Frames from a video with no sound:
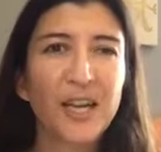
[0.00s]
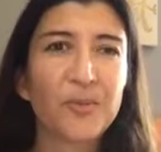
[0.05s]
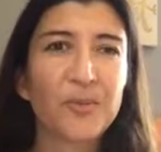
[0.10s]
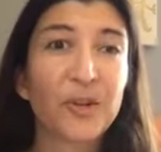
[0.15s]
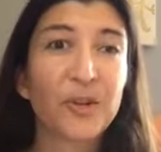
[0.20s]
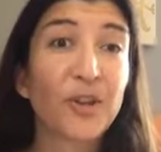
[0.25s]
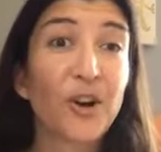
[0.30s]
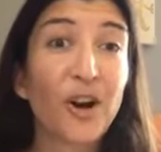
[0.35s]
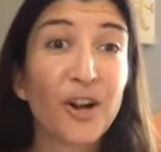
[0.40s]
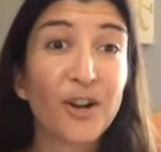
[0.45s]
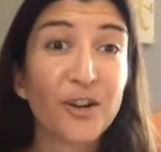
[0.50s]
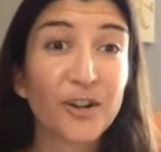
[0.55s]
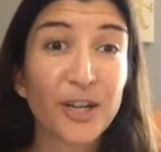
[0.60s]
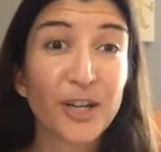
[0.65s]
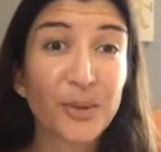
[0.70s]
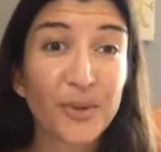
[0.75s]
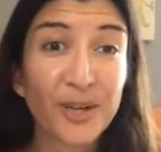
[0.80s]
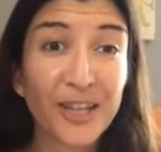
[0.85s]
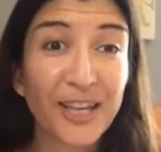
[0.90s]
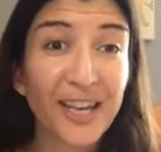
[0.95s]
and with
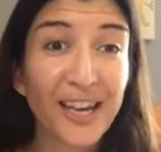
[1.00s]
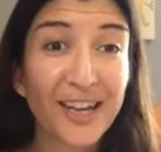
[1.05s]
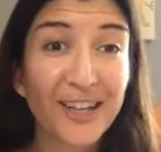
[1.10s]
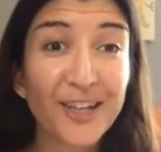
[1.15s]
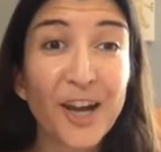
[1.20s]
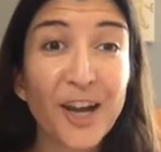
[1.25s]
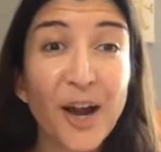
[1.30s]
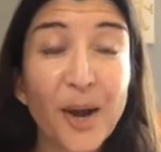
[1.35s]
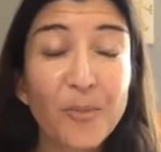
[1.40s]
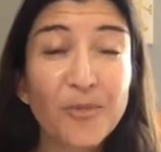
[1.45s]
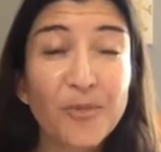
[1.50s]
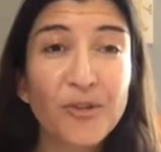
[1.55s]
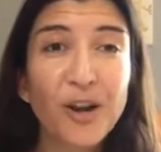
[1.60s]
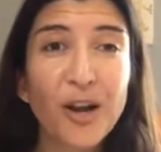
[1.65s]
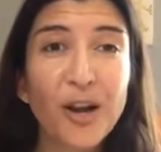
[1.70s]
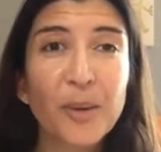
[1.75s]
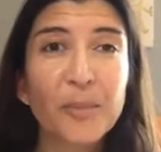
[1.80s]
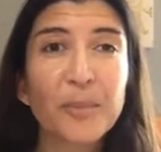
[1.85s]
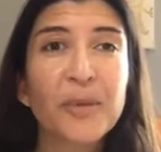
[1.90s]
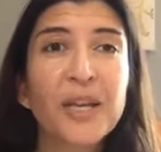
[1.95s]
honoring where they had come
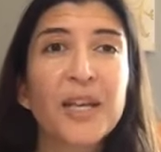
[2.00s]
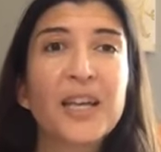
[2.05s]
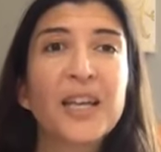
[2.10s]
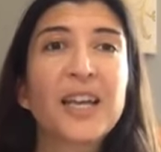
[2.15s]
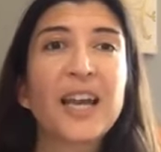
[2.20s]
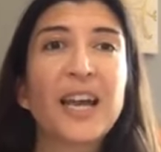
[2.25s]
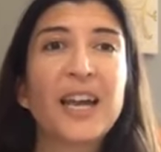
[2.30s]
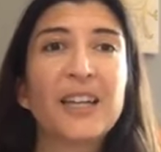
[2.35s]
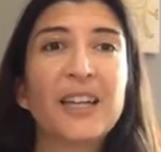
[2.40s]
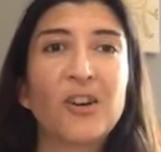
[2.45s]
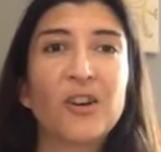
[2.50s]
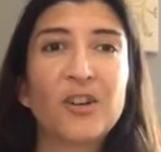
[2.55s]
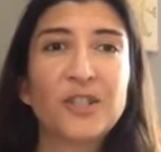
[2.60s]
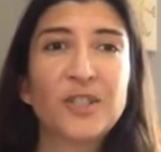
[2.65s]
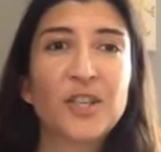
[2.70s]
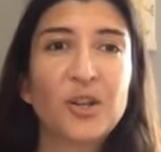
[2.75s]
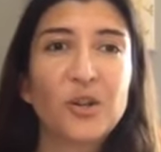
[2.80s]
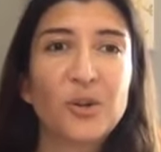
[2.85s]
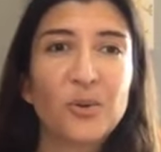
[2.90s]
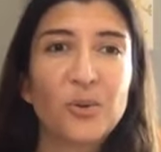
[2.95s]
from, and
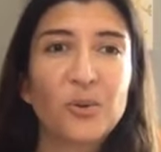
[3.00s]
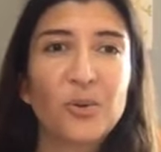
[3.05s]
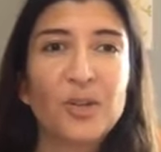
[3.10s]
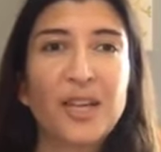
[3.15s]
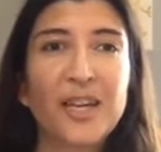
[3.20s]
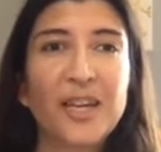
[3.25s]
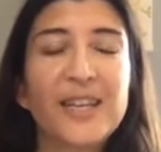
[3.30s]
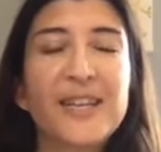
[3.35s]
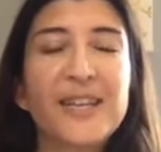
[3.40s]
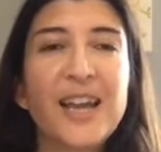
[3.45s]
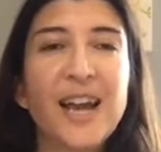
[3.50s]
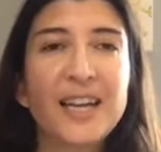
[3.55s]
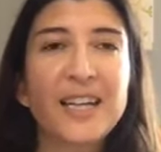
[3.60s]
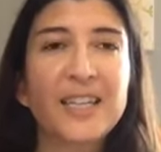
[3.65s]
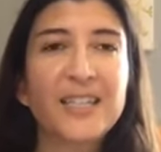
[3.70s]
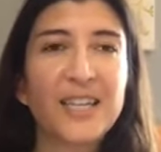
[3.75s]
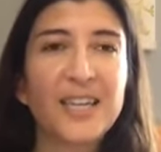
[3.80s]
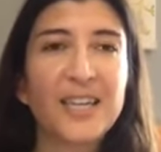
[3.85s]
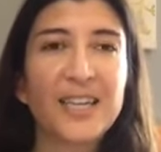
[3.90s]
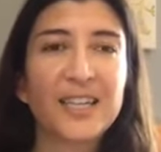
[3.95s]
also
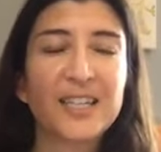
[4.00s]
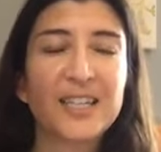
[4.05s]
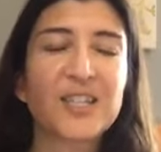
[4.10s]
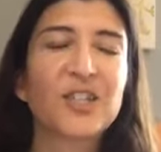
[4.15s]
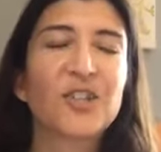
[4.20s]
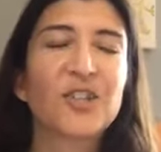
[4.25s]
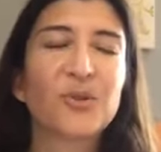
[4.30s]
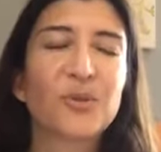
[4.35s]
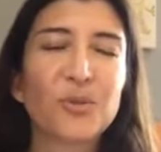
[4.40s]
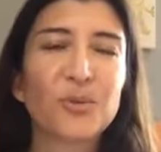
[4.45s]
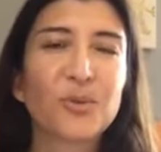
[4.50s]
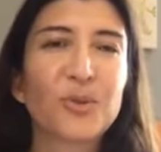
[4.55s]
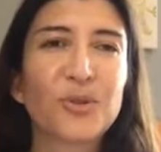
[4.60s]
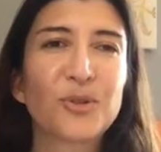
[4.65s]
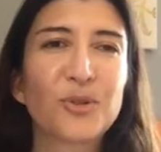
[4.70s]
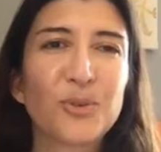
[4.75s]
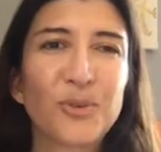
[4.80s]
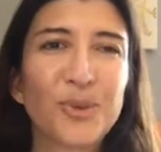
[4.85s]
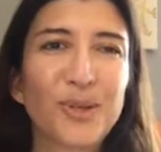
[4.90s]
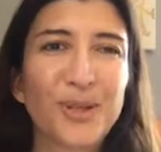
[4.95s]
connecting to
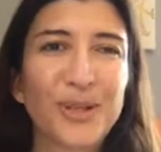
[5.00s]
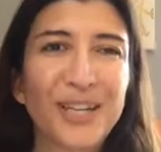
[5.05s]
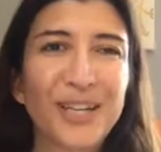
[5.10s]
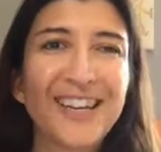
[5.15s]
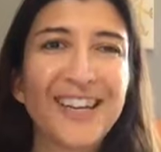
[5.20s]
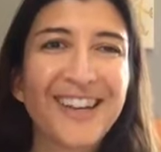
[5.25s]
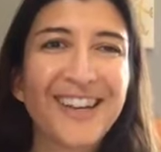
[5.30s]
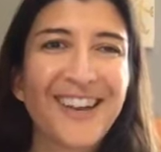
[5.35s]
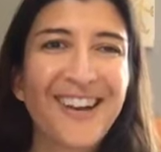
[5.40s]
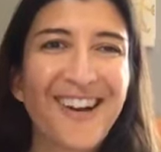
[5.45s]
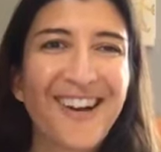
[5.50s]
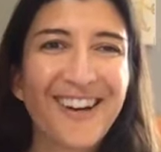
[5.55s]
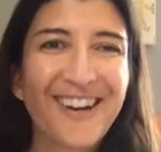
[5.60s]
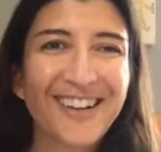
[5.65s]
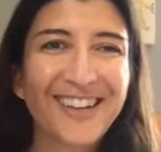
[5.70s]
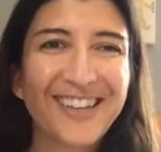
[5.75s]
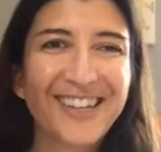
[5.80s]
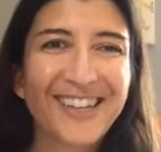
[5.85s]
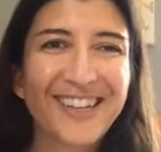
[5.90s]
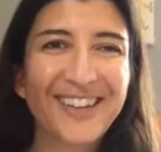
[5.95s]
who we
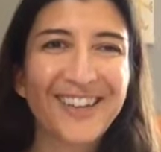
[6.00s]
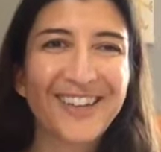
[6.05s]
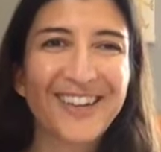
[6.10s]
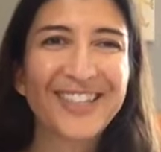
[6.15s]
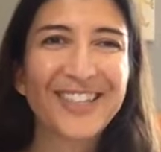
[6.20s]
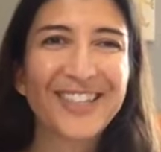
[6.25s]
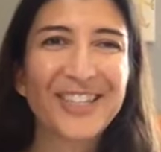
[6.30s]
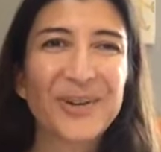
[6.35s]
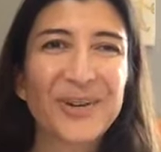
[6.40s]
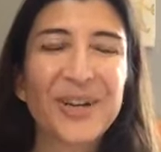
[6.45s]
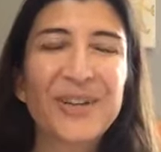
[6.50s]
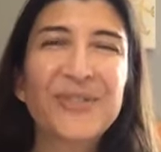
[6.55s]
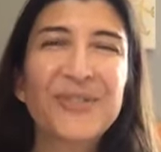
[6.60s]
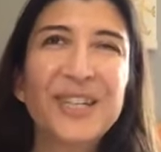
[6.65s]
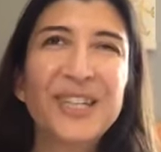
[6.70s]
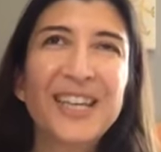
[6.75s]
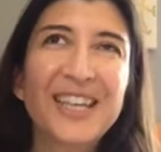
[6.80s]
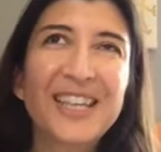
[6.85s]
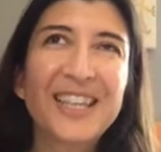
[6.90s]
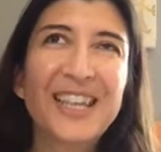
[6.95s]
are here. And so I
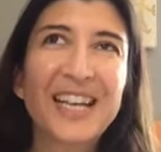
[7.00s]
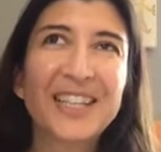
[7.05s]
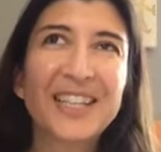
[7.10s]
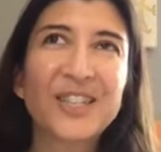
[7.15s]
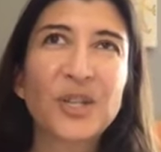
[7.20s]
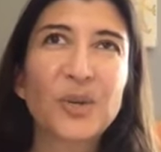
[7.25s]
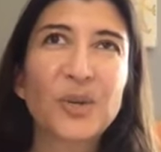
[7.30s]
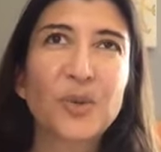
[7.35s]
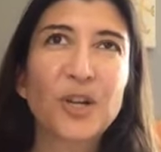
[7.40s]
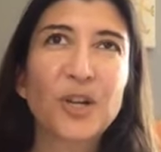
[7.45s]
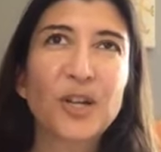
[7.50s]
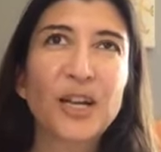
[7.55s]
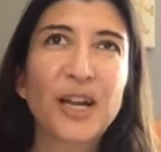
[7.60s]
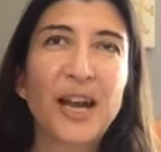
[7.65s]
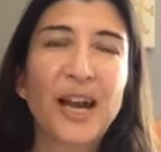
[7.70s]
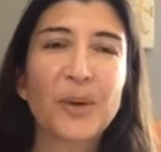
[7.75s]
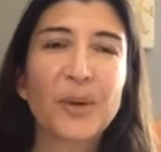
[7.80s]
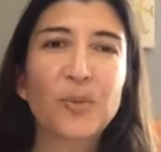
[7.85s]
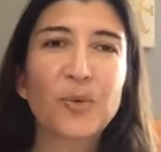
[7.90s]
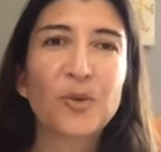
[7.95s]
feel like that's the work
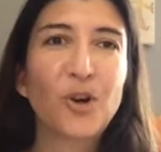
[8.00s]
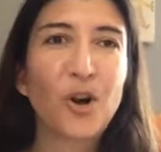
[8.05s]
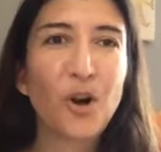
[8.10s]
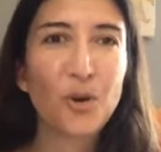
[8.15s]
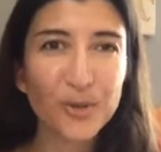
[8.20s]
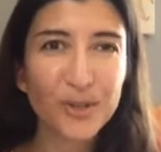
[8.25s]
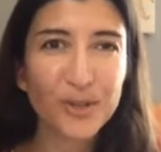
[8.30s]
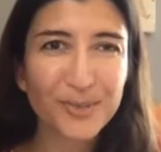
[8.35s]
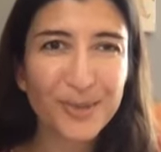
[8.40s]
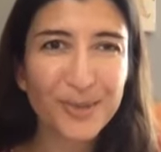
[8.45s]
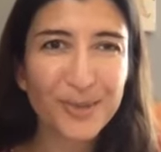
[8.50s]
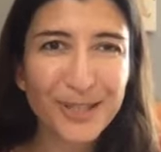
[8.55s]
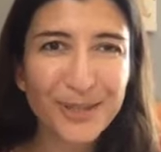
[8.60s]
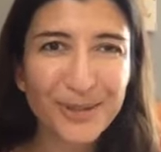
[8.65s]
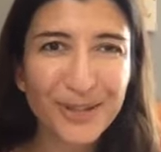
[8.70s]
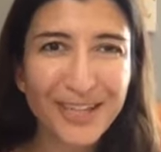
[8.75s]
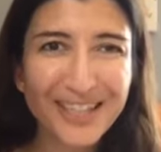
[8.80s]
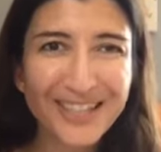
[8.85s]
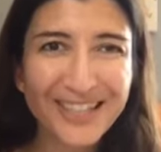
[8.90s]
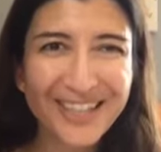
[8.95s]
I will always be
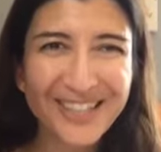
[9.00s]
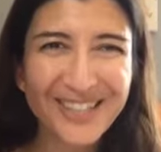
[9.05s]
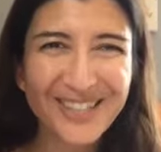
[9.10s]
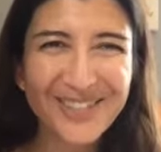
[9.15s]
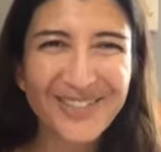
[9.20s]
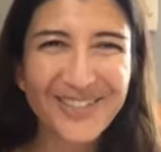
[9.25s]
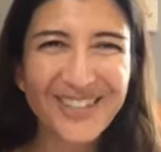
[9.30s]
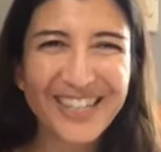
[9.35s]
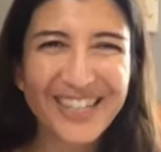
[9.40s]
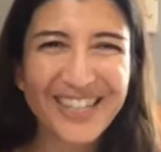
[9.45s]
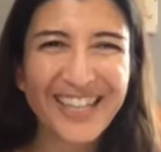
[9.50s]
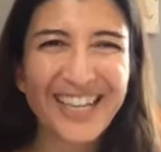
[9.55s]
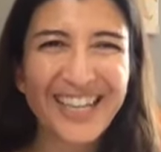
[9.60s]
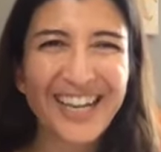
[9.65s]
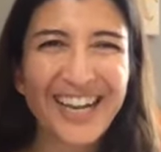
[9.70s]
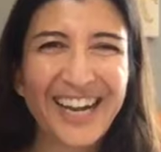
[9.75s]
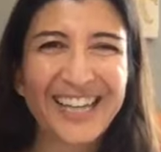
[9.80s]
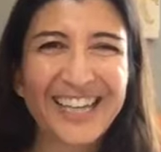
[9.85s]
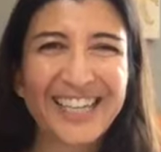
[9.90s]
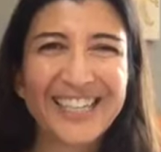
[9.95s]
doing. That's the work
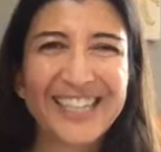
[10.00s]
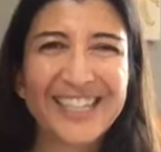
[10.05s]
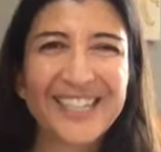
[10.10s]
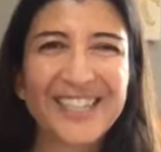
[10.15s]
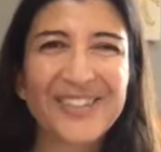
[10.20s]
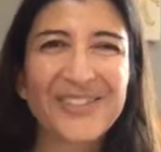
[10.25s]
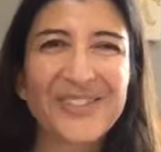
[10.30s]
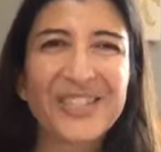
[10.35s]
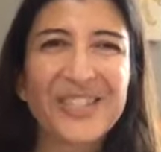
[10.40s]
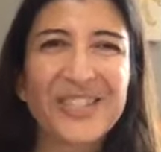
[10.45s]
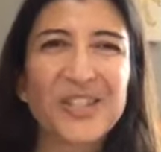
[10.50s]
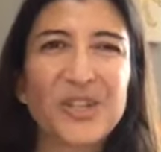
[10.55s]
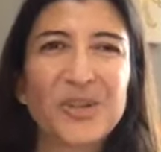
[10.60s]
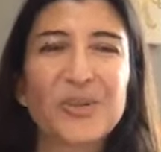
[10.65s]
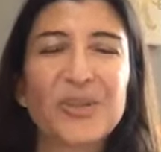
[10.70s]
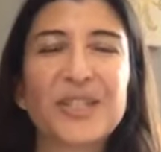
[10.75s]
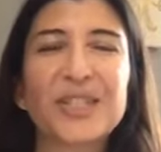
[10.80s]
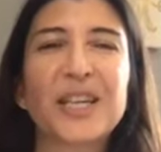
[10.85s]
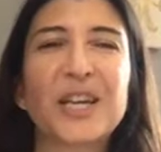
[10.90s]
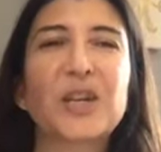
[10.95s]
that I continue to do,
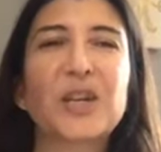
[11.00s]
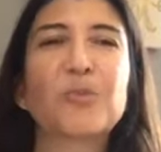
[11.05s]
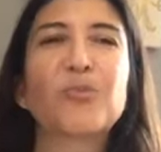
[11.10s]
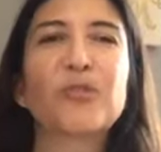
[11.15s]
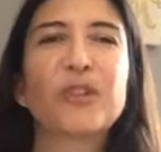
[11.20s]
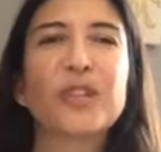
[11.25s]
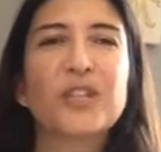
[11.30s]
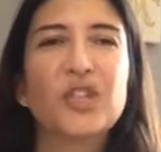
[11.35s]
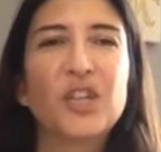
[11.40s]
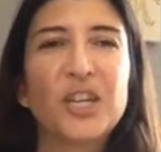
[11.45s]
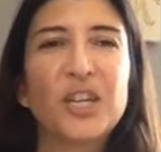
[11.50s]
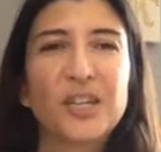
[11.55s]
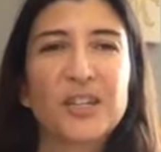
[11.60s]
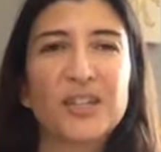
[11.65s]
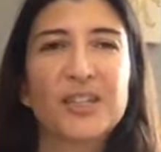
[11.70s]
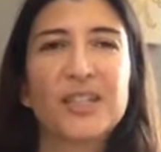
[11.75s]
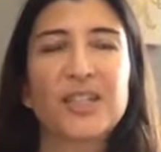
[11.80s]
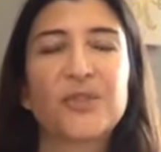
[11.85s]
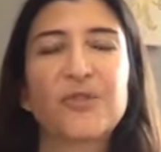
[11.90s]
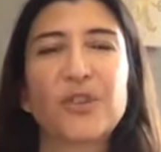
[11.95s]
is like bridging
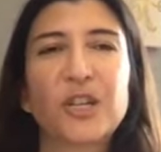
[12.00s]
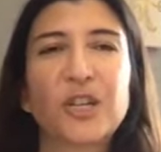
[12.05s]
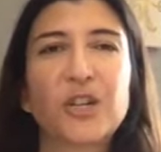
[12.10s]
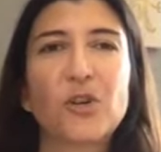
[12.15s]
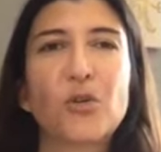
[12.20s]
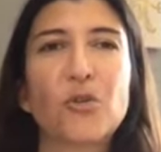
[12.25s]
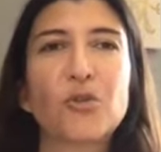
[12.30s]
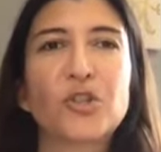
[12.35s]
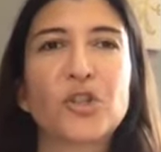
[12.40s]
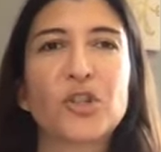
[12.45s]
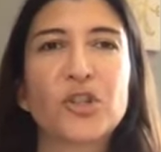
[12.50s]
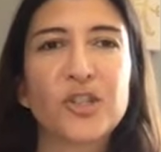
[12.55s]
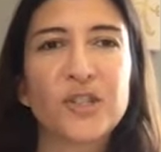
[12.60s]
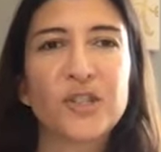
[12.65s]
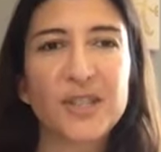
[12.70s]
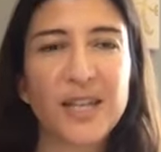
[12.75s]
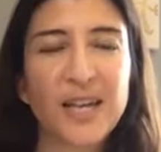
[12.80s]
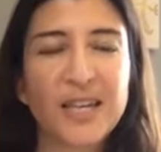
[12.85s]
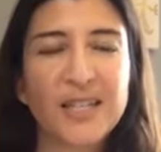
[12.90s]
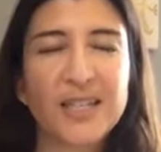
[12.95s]
different
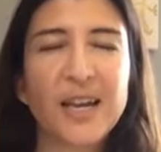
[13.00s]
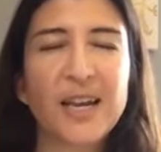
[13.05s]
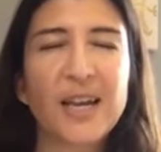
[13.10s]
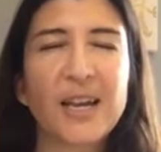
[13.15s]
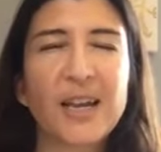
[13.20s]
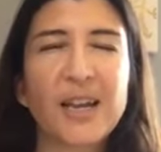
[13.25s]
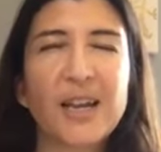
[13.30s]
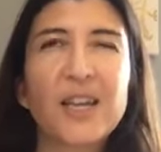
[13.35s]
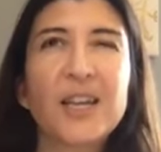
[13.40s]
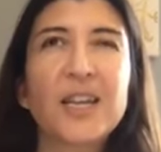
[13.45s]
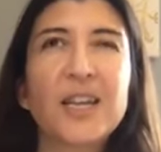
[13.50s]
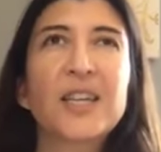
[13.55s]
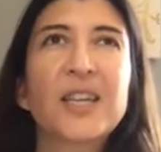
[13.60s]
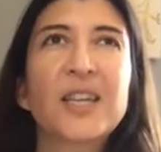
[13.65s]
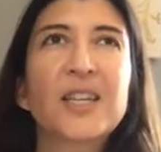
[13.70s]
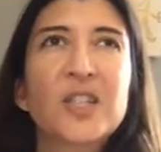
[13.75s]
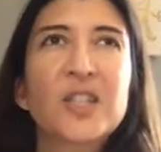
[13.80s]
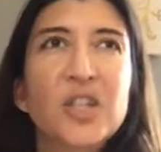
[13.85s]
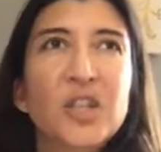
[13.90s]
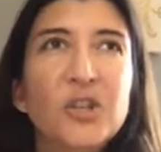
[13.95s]
cultures as I
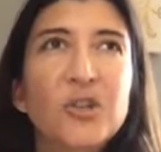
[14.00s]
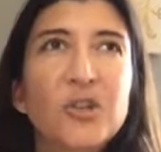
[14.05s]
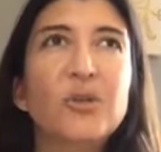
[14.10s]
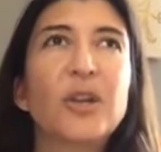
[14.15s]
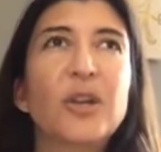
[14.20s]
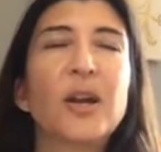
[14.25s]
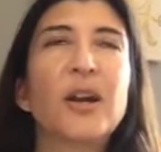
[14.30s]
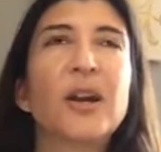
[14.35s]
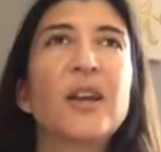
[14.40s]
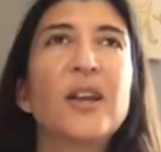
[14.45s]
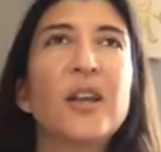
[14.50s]
continue to